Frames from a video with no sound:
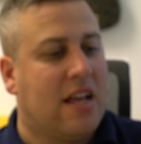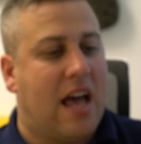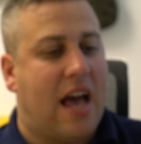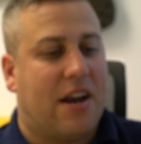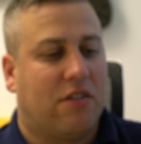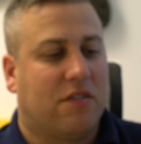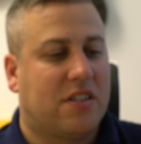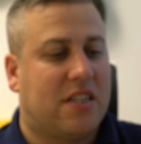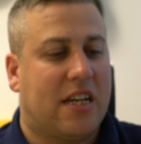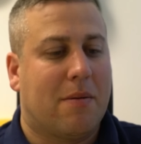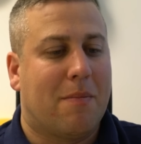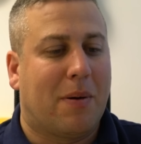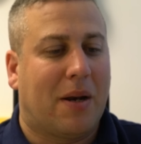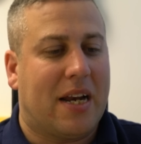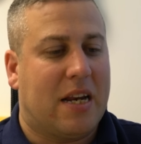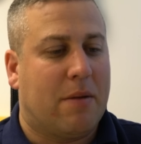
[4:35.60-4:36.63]
and obviously
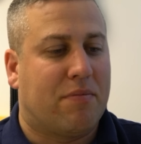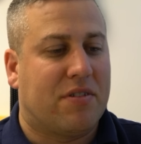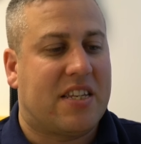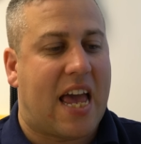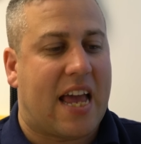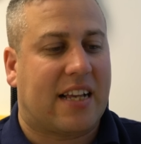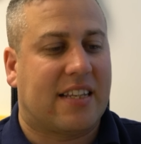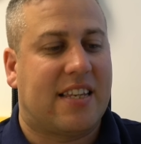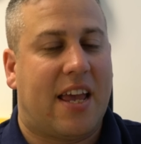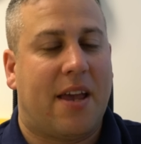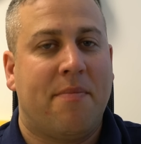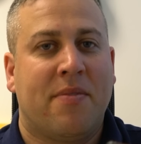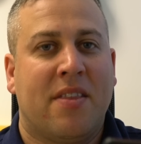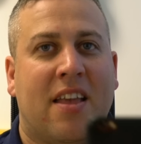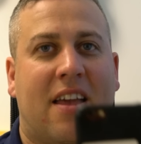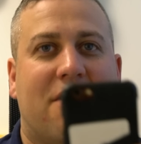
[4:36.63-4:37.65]
completely protects it.
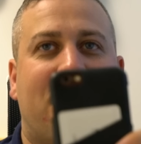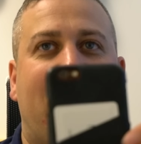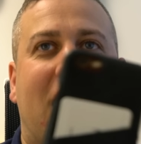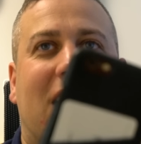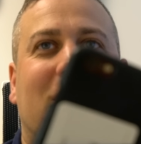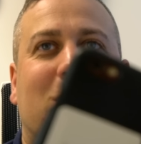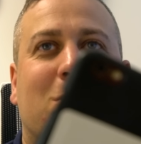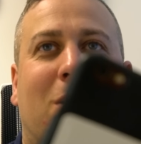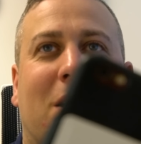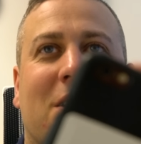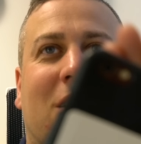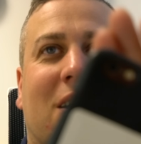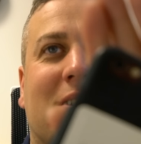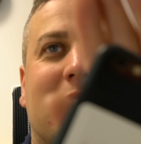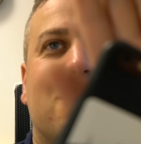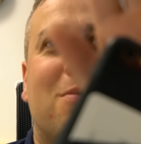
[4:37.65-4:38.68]
In fact, it looks quite
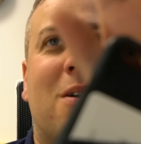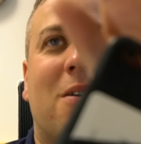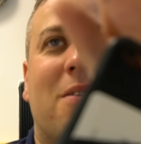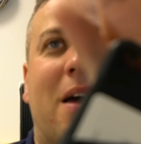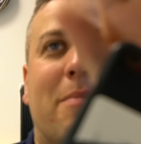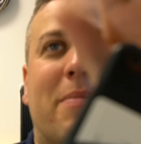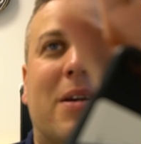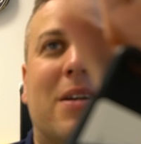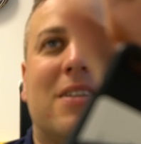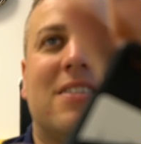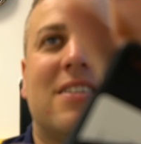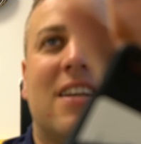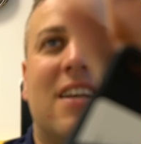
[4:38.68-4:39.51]
nice as well there, because